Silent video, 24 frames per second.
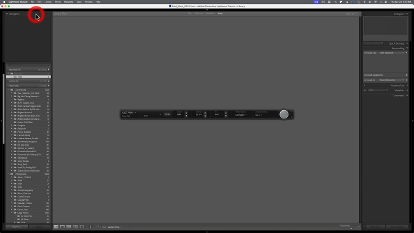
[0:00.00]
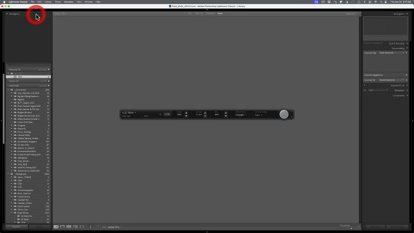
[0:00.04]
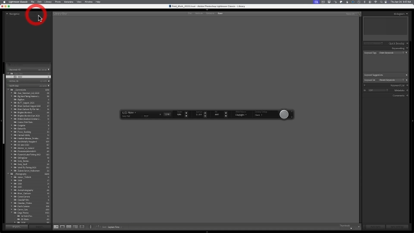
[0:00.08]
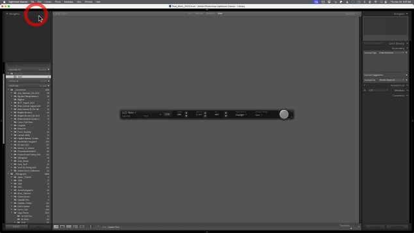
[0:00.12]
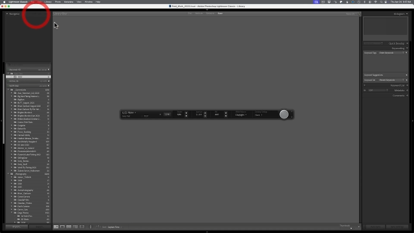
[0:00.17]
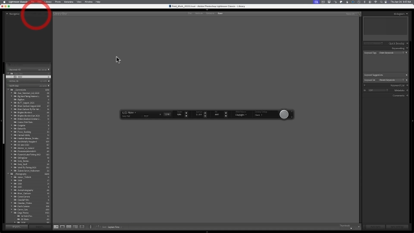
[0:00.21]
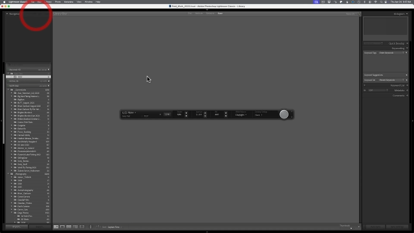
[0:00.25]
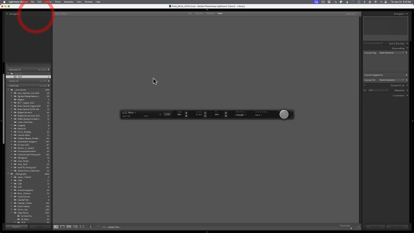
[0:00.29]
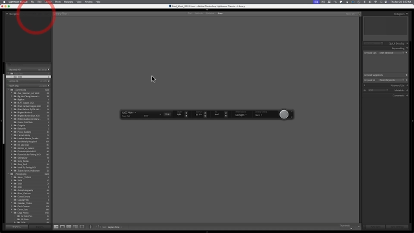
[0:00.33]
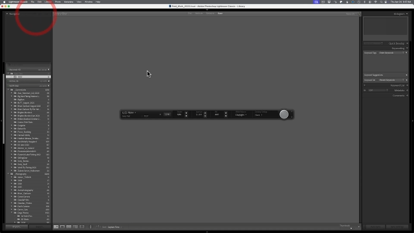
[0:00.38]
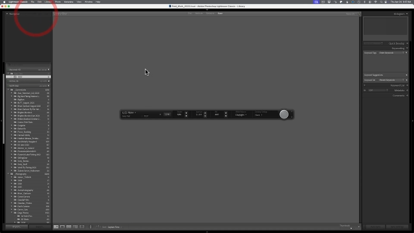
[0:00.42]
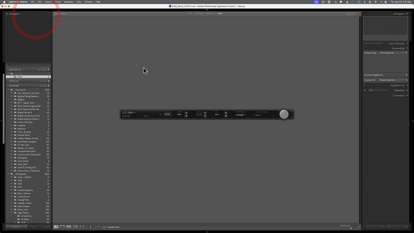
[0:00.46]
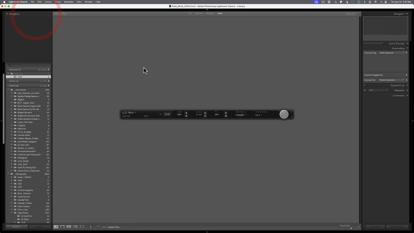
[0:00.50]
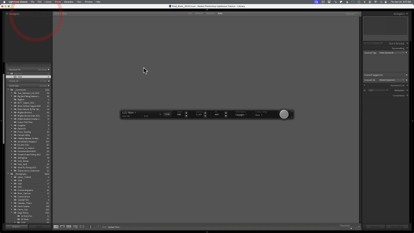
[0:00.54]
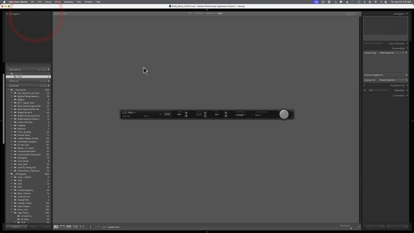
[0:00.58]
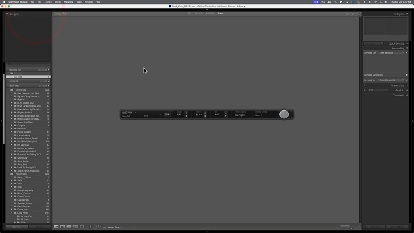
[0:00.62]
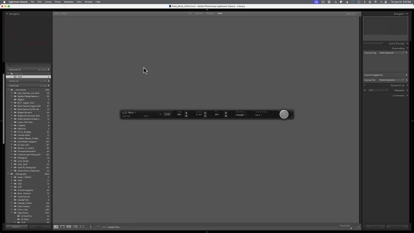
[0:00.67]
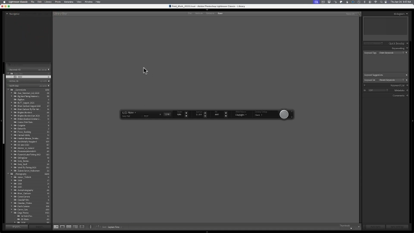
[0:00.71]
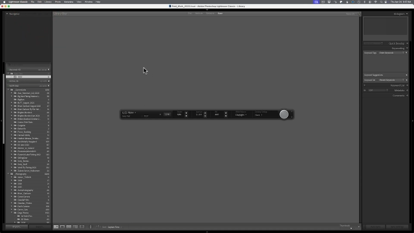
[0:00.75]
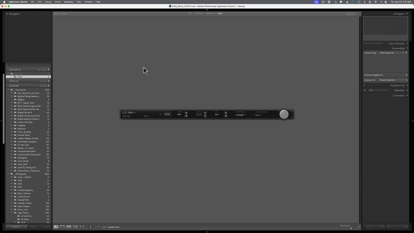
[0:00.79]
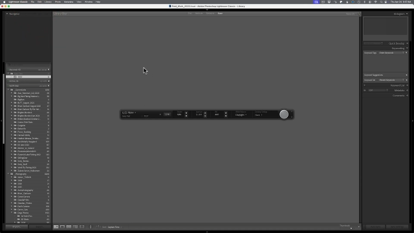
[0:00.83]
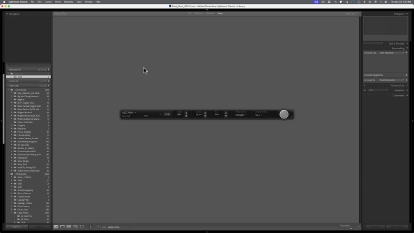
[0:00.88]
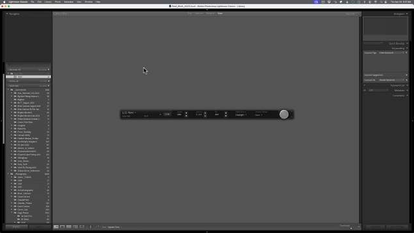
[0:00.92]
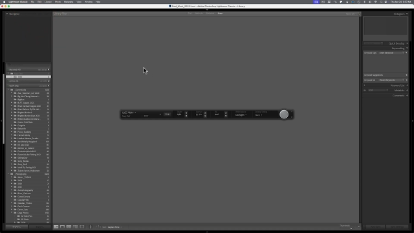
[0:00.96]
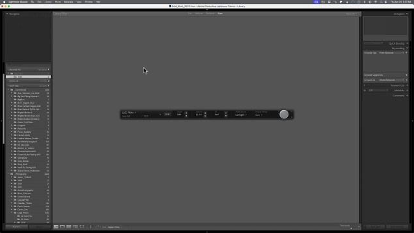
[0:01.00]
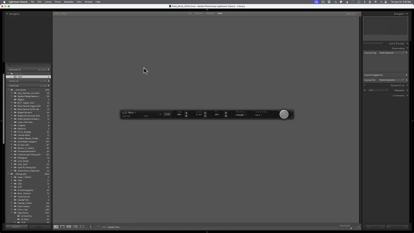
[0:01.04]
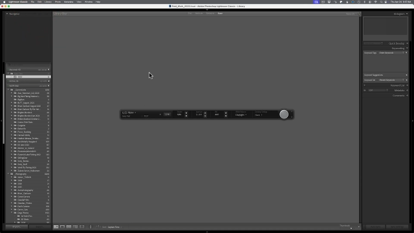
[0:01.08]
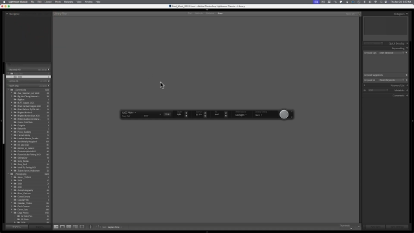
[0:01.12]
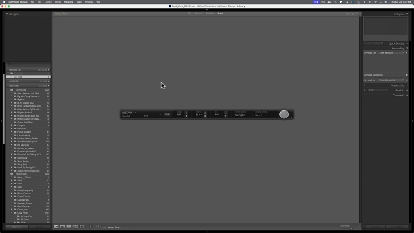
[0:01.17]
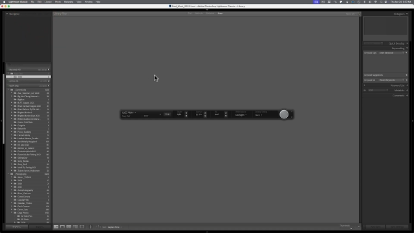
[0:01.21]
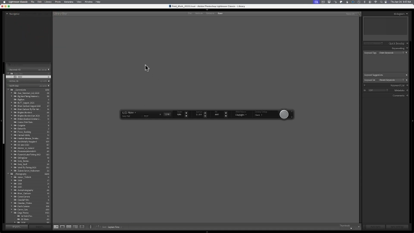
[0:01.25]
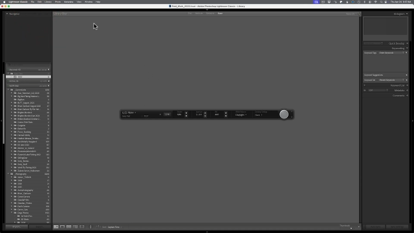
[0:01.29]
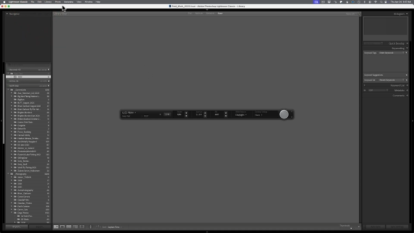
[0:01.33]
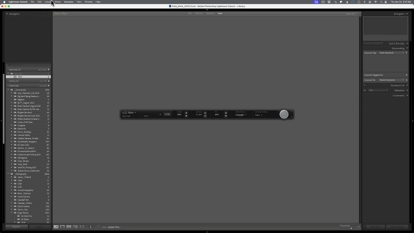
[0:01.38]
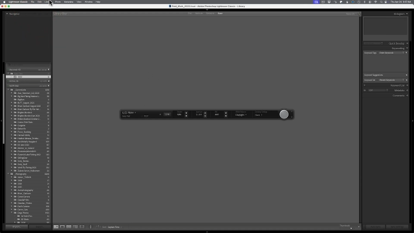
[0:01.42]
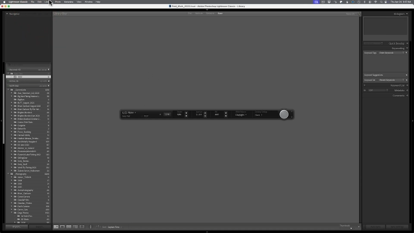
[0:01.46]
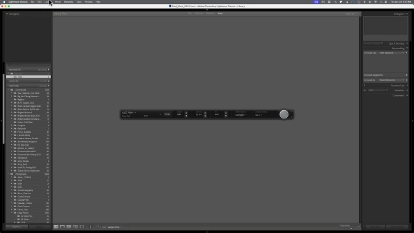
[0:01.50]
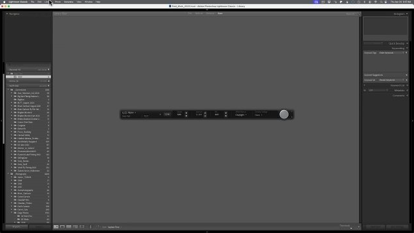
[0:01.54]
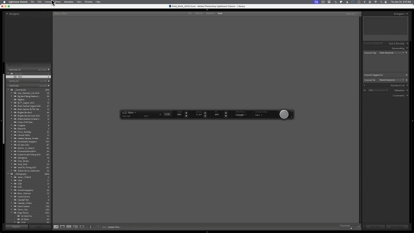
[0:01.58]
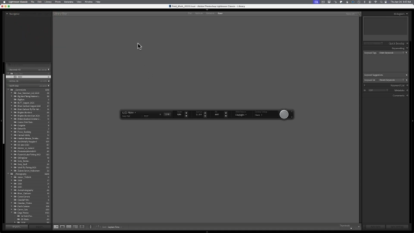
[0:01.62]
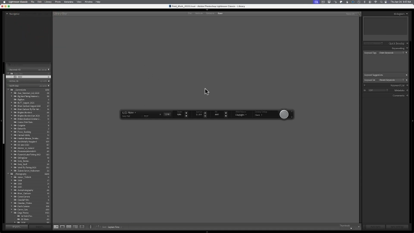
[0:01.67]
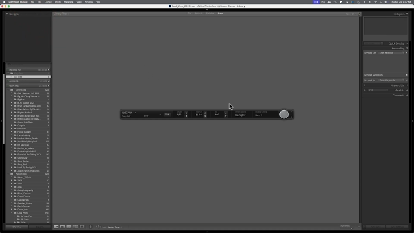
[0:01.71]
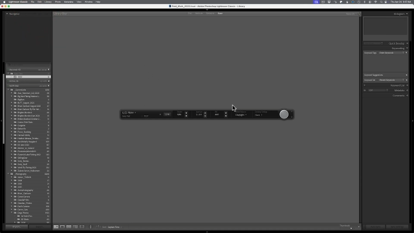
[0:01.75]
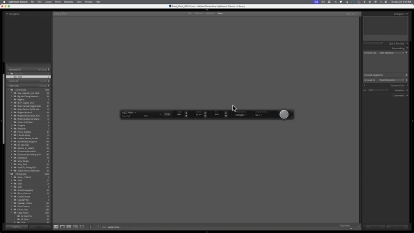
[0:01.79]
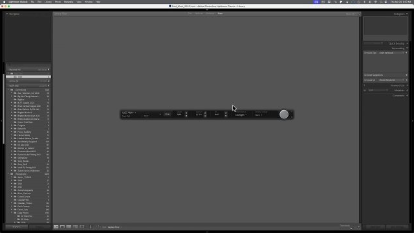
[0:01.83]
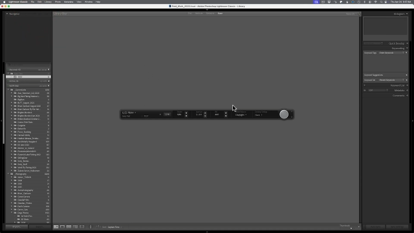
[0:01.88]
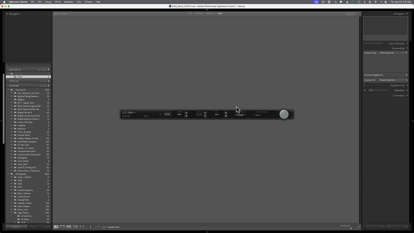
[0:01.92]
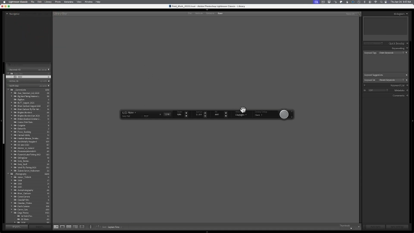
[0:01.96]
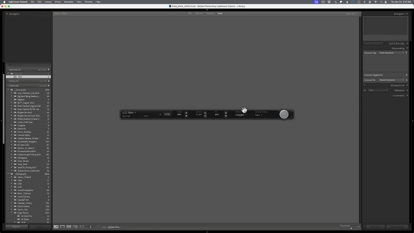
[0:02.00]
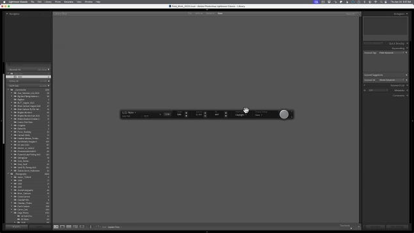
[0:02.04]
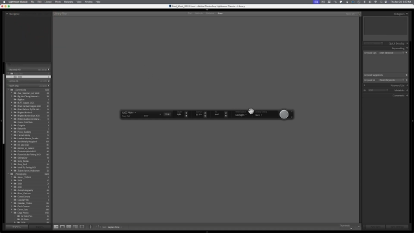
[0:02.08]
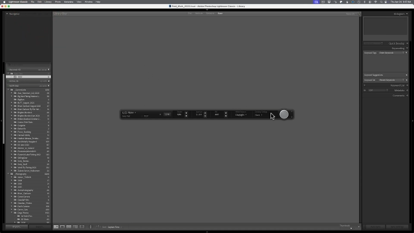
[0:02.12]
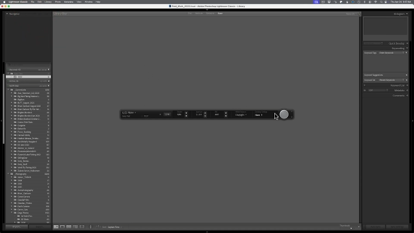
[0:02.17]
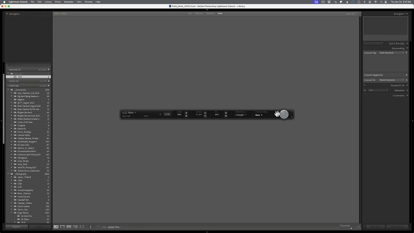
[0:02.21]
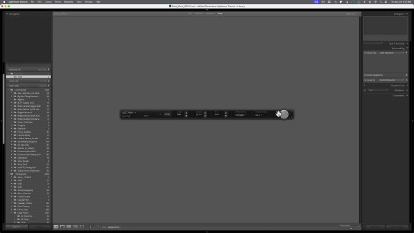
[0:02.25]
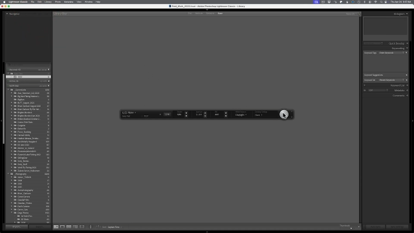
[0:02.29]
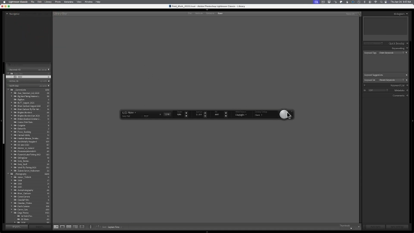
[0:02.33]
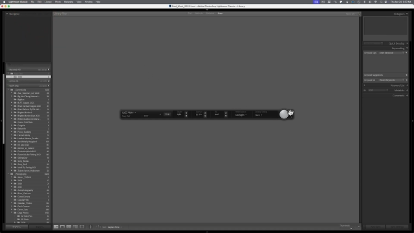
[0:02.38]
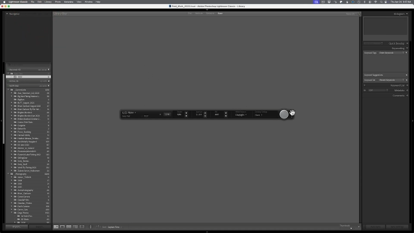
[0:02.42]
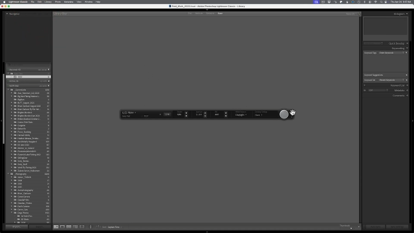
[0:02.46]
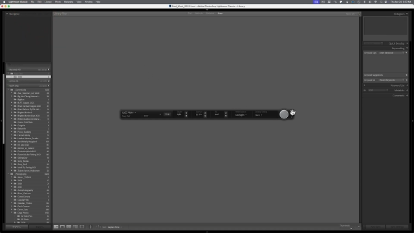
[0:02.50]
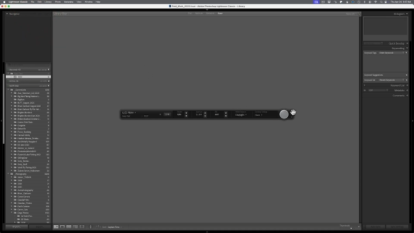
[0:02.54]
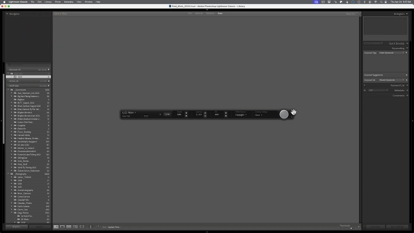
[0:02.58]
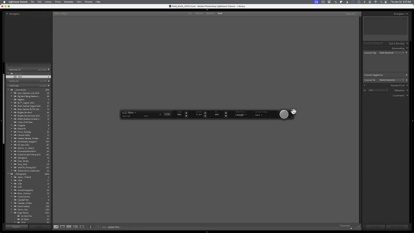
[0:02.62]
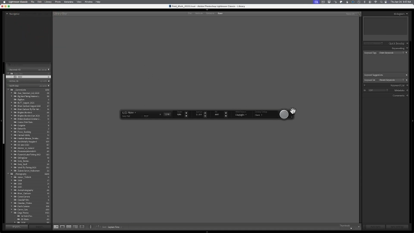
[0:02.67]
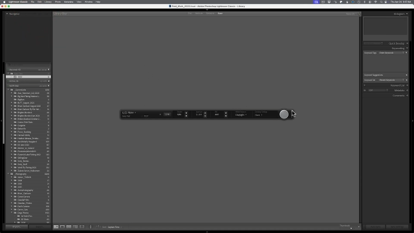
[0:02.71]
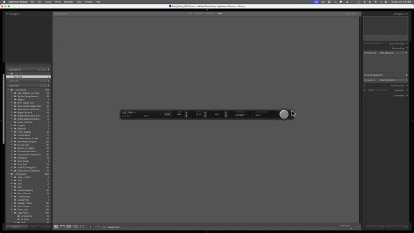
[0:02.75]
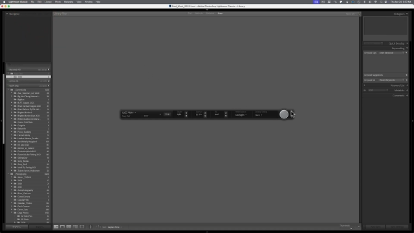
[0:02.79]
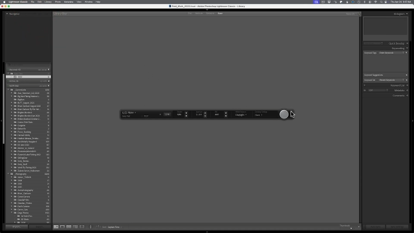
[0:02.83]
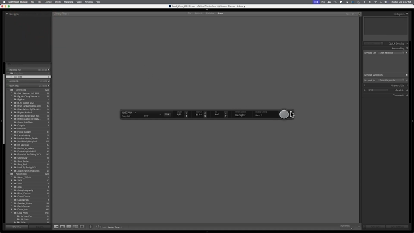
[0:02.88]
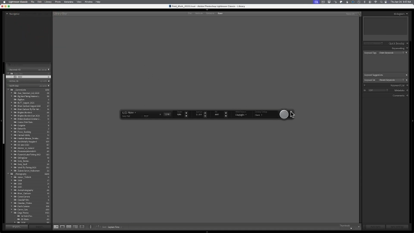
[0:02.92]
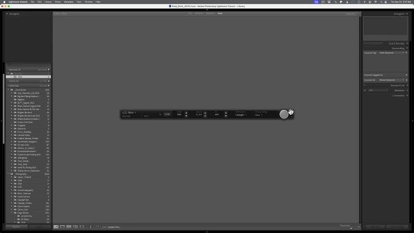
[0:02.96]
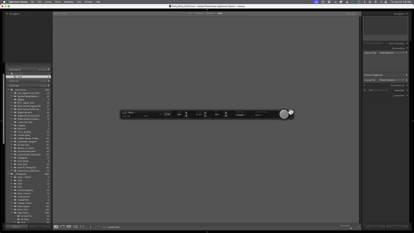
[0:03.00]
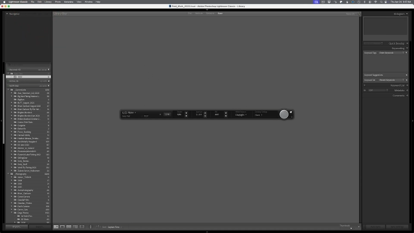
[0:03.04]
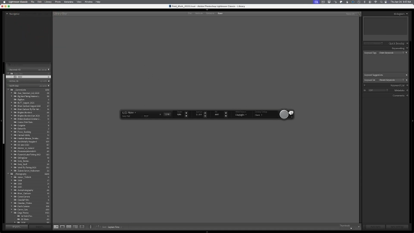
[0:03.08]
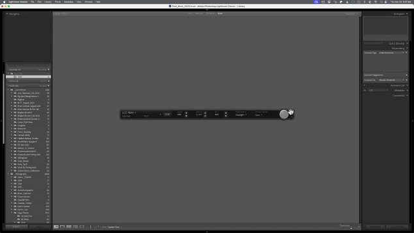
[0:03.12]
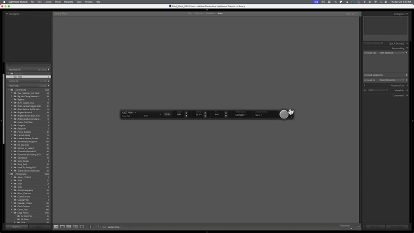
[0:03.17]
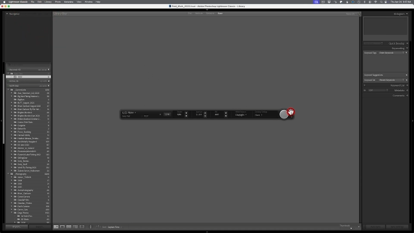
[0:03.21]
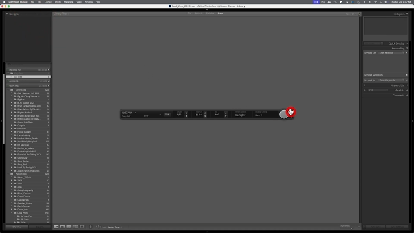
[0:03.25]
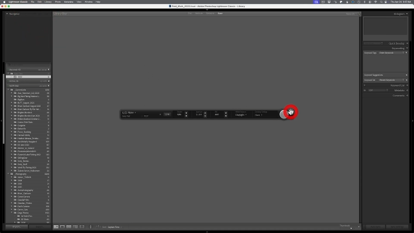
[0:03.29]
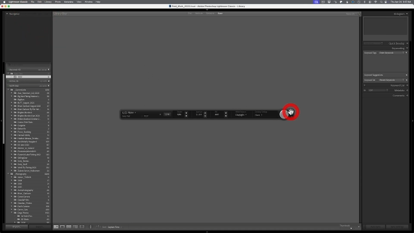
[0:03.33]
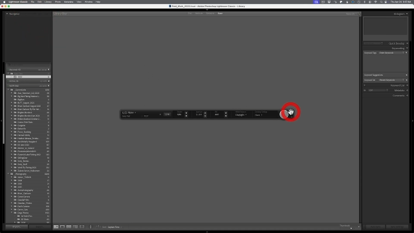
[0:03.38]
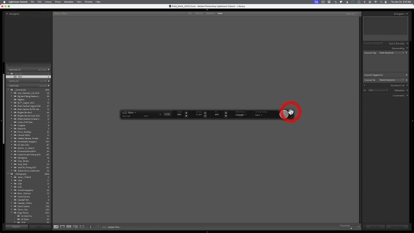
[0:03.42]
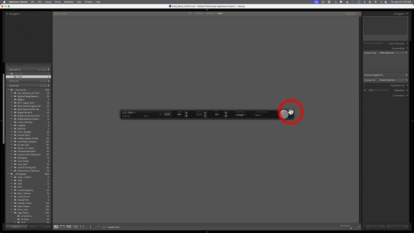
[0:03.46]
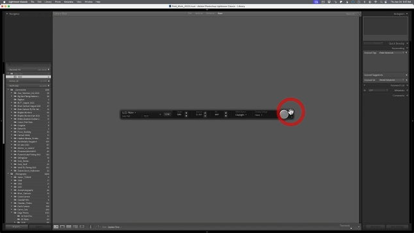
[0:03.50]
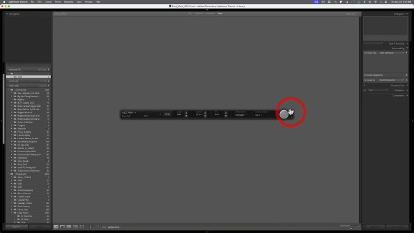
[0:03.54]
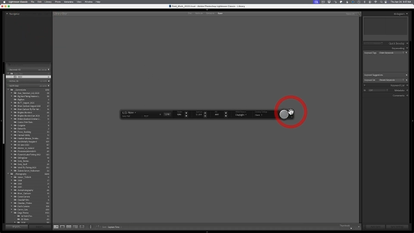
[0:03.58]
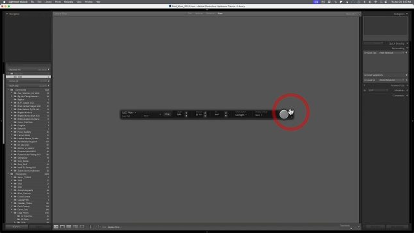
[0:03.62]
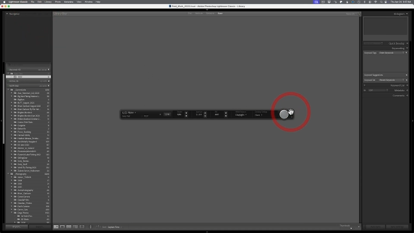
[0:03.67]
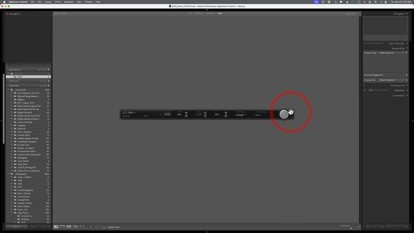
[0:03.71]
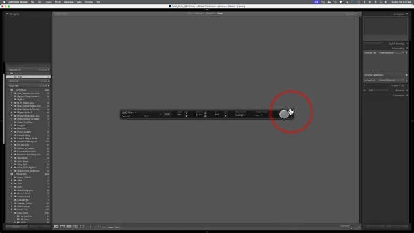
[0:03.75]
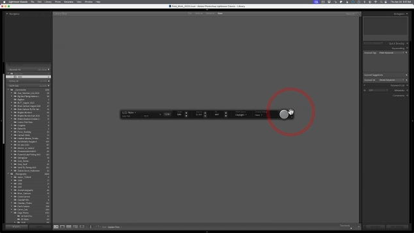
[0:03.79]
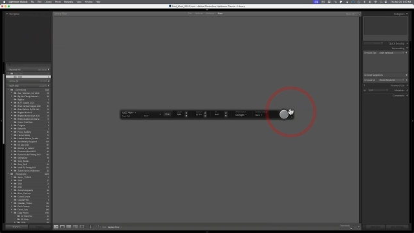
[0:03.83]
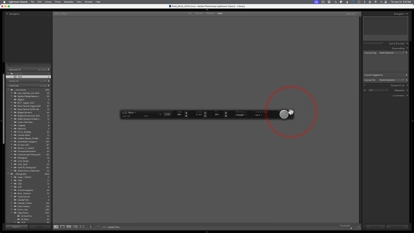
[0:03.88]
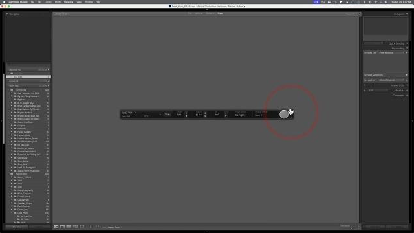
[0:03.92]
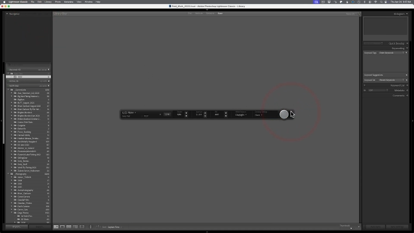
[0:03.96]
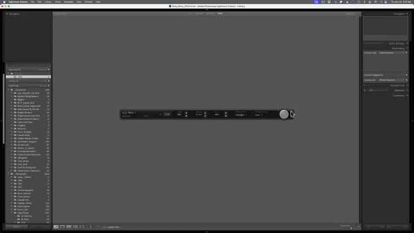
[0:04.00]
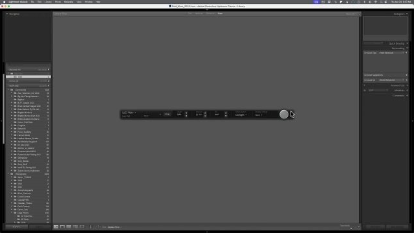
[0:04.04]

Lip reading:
Nobody's mouth can be seen.